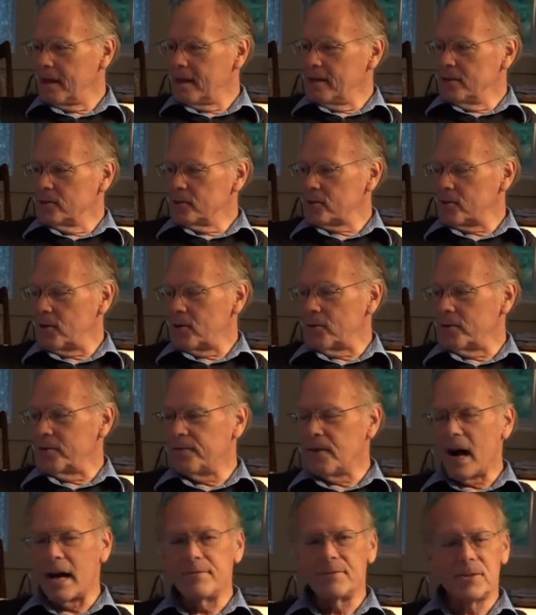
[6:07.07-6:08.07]
So, the
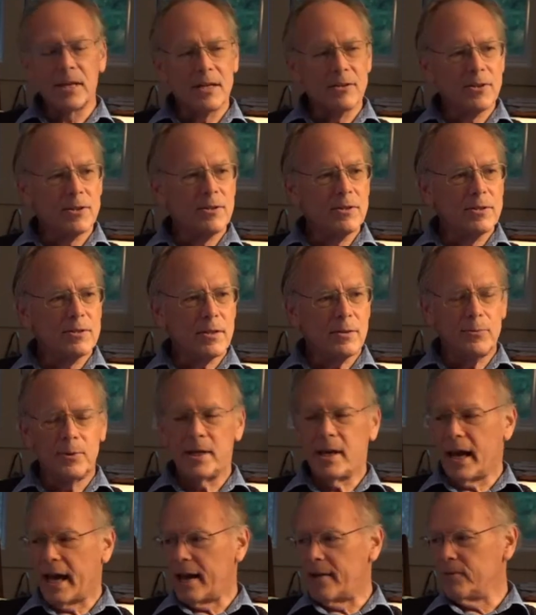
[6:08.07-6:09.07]
5 senses that we
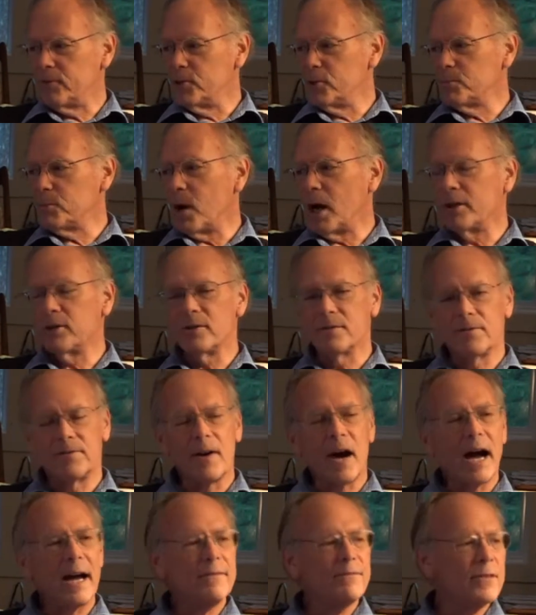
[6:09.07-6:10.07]
have respond to
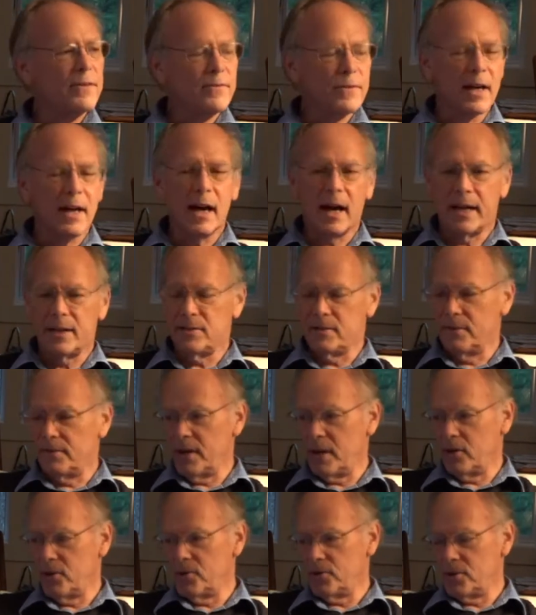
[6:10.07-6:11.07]
5 different kinds of
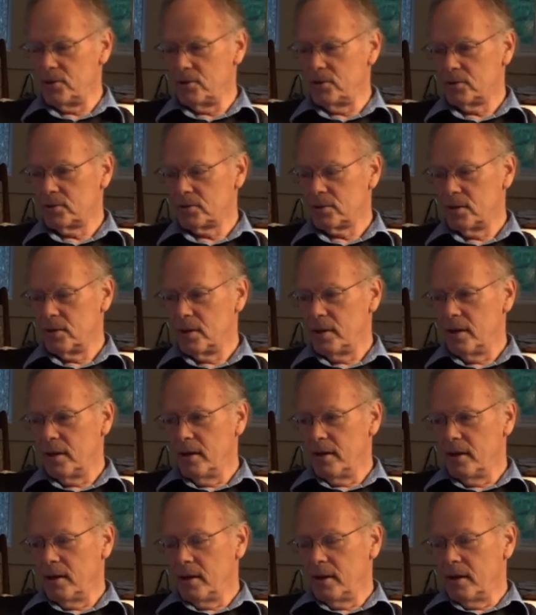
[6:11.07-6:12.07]
energies.
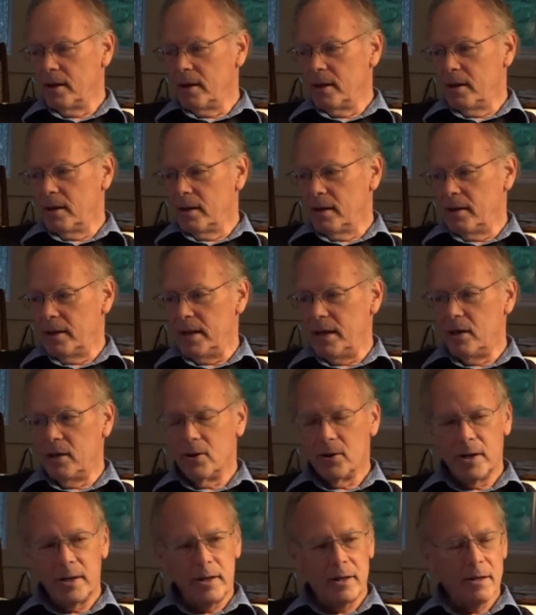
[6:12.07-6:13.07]
The inner
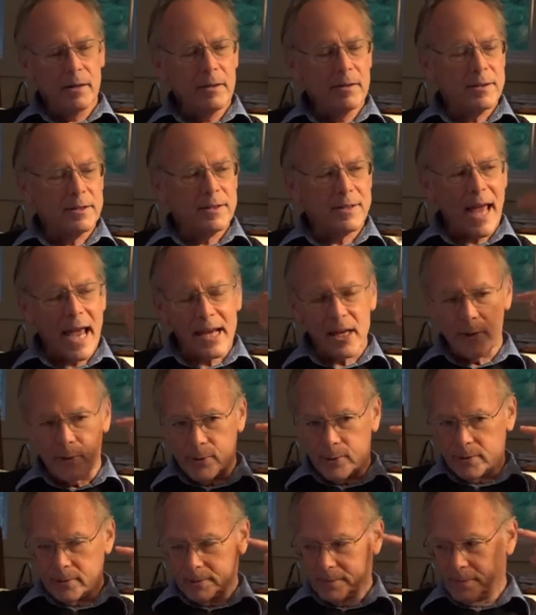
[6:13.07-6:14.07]
ear, the
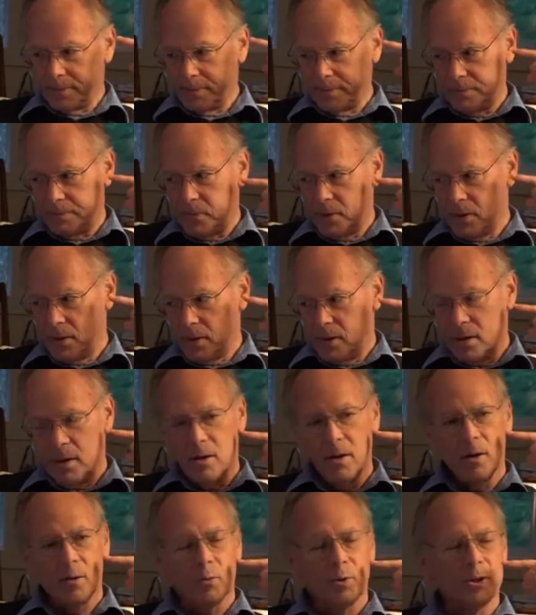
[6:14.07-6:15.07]
saccule,
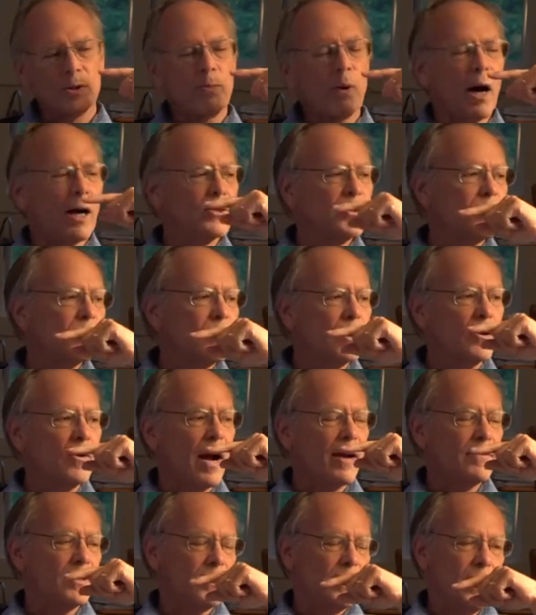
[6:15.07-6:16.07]
responds to
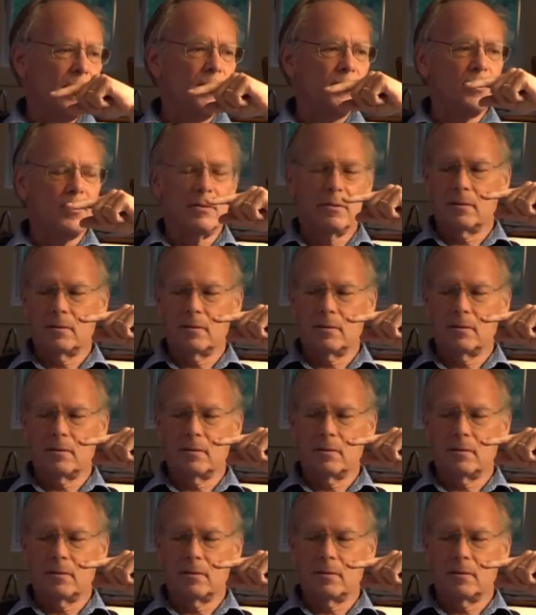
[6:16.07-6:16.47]
gravitation.